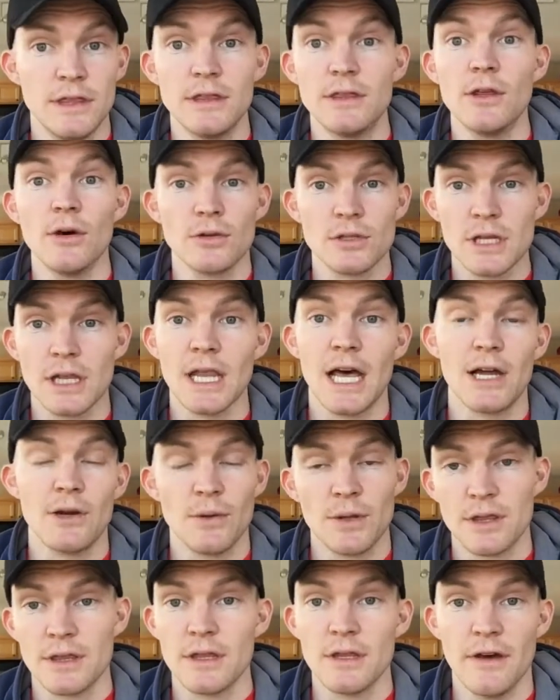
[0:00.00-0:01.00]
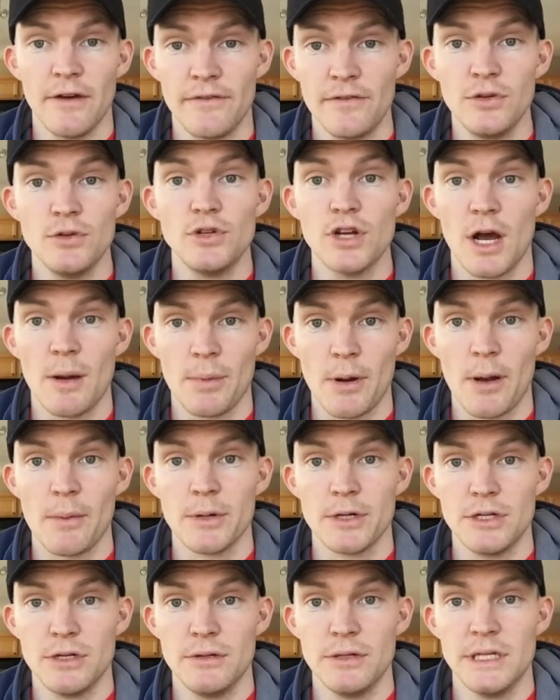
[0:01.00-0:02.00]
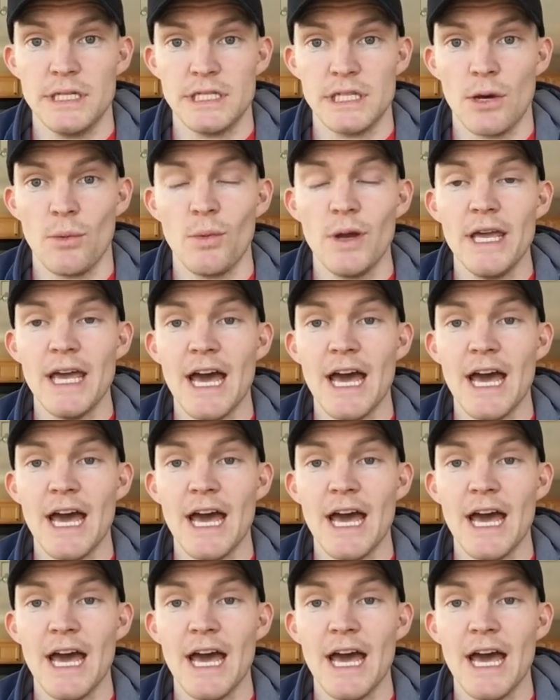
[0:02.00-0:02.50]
Those align with a few job opportunities that we